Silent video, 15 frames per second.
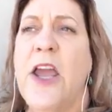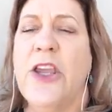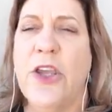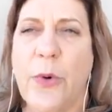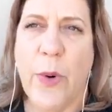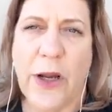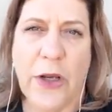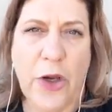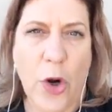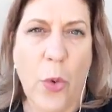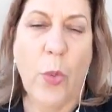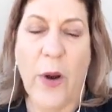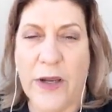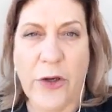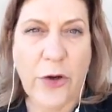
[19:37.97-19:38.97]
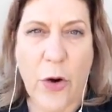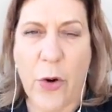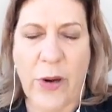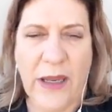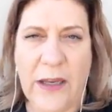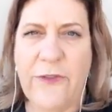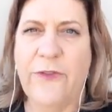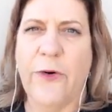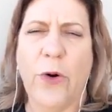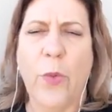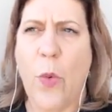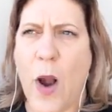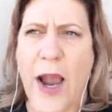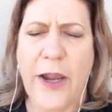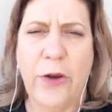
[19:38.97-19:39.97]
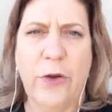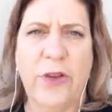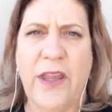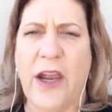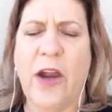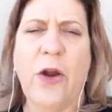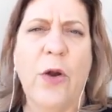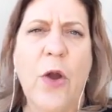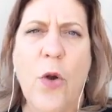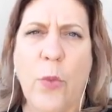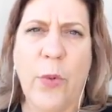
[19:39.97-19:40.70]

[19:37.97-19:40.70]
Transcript: You want to know what you're going in for, why are you there,